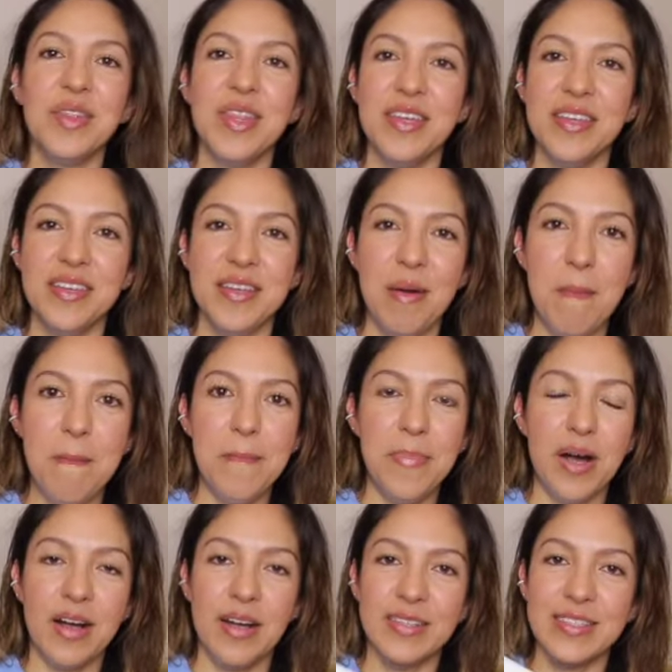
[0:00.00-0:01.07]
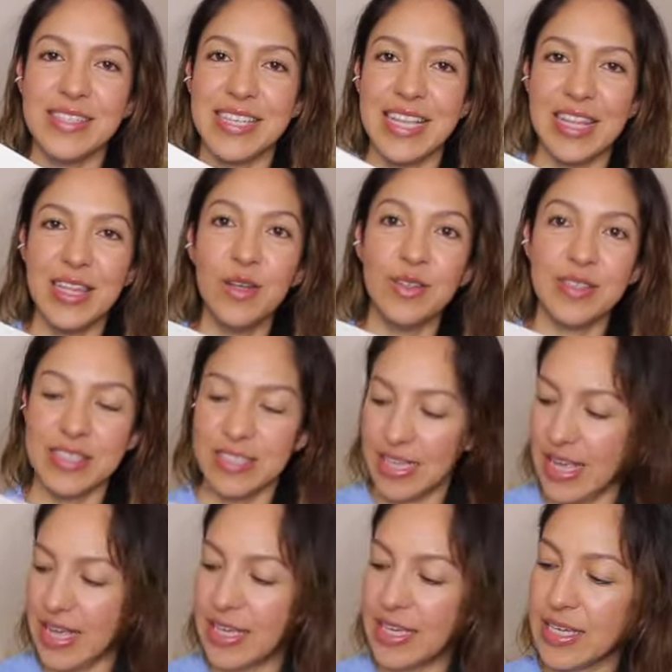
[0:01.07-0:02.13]
the box looks
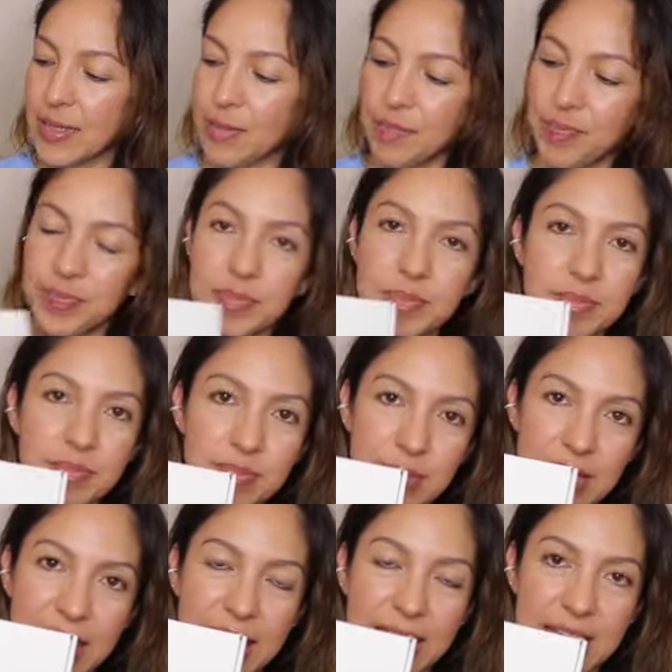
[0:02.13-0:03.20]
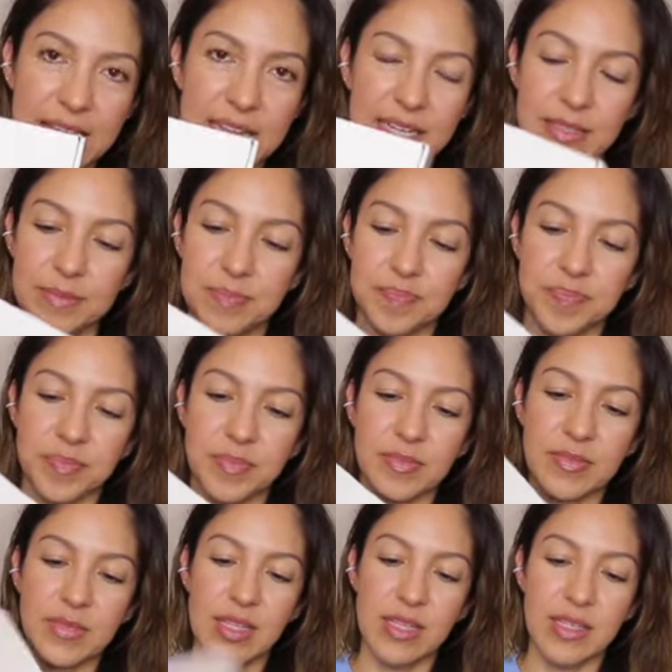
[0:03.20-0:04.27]
like, and
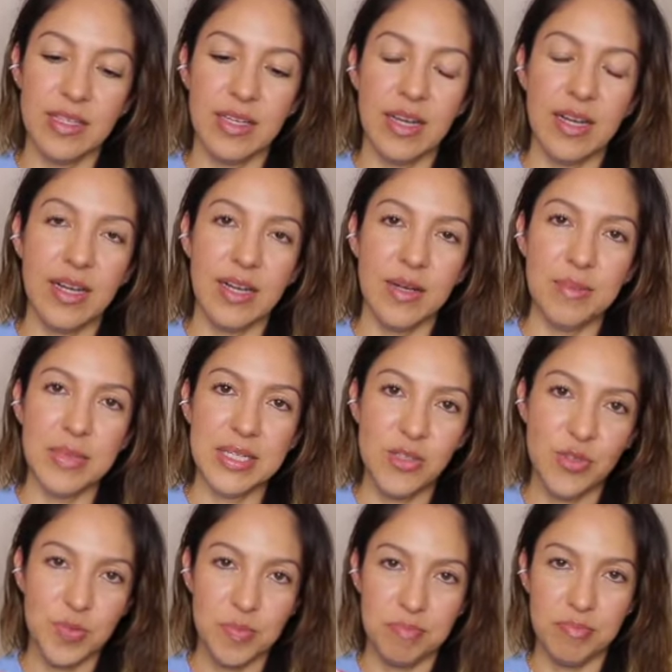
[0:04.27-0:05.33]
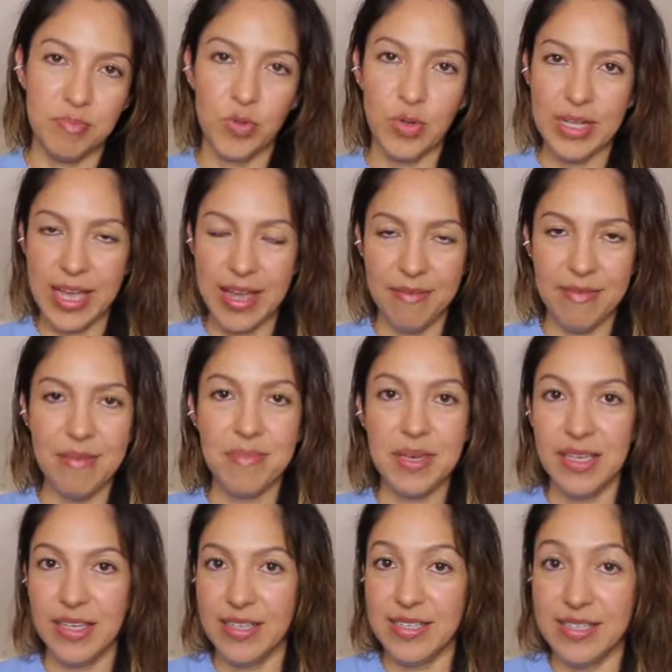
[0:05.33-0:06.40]
it's really heavy
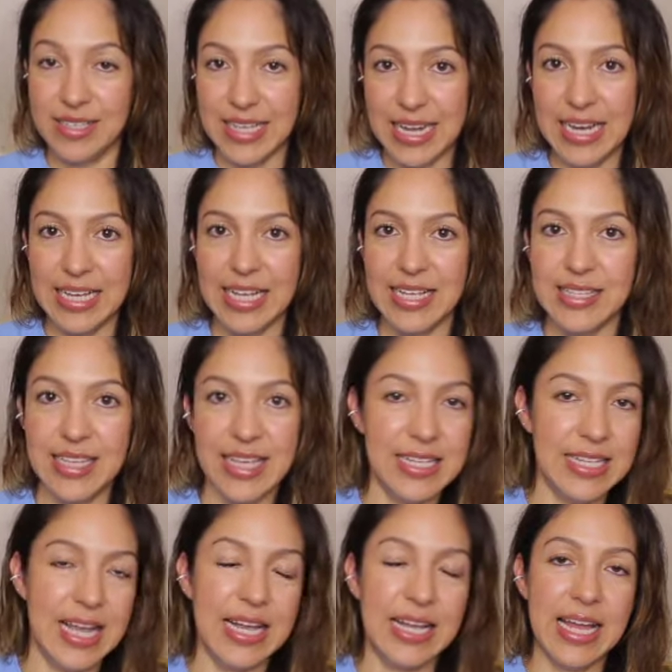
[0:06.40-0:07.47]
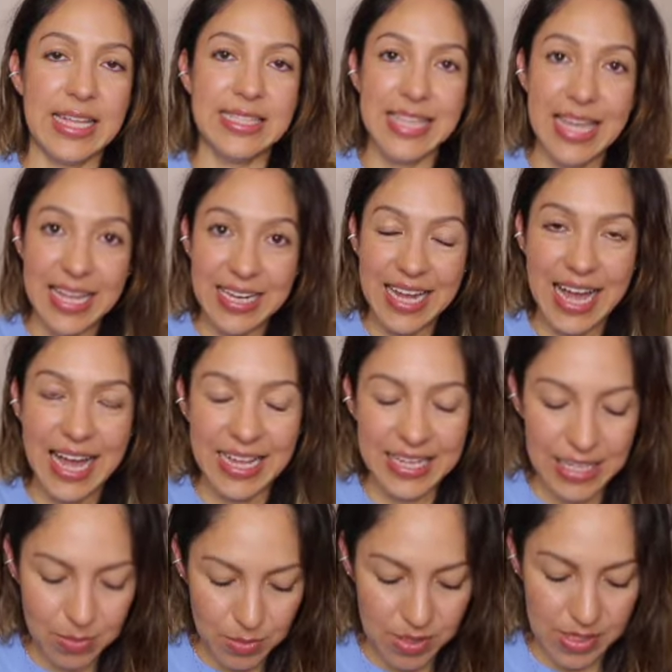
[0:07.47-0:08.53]
because, like I said, I got 10
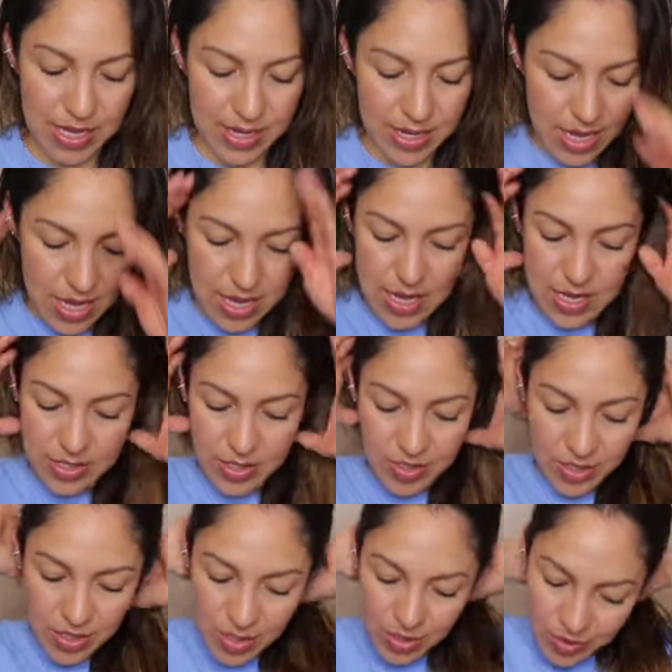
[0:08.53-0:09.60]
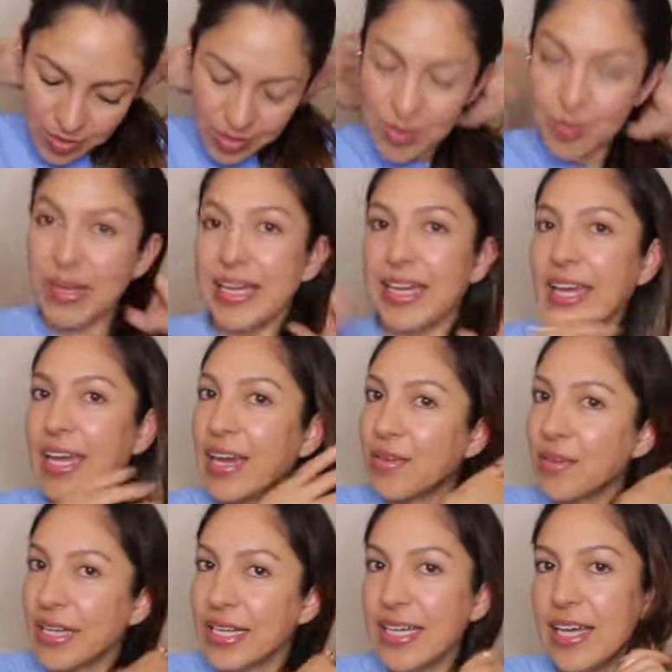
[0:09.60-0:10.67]
items. And excuse my hair
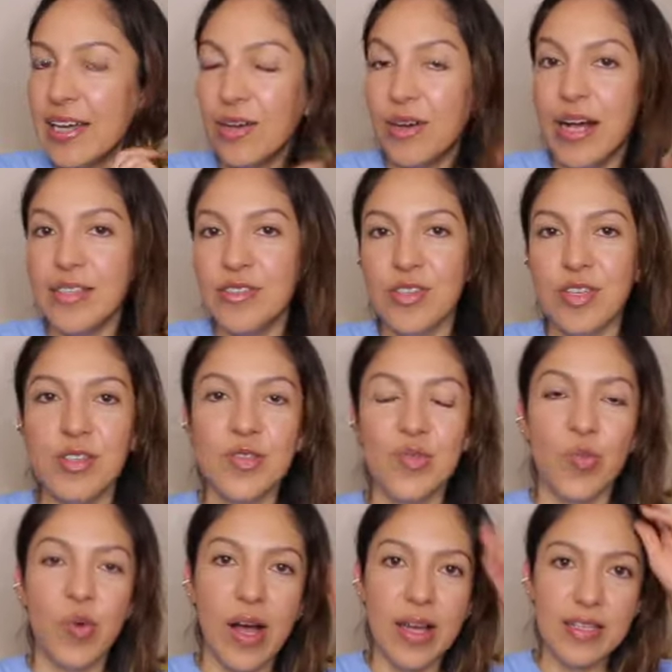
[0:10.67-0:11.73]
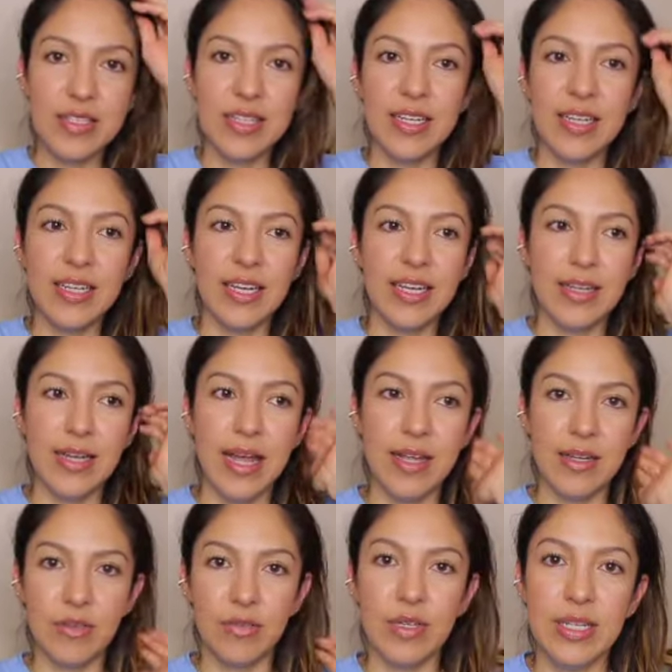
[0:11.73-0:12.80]
right now, I just washed it and
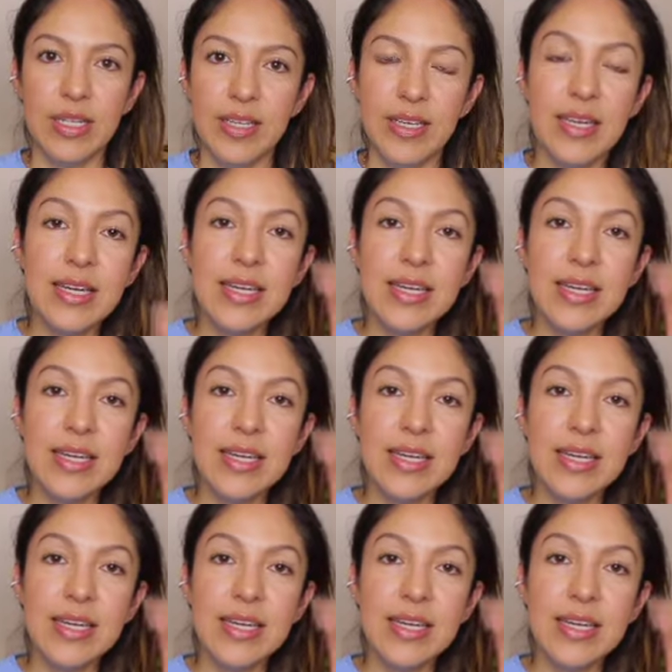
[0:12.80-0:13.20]
I really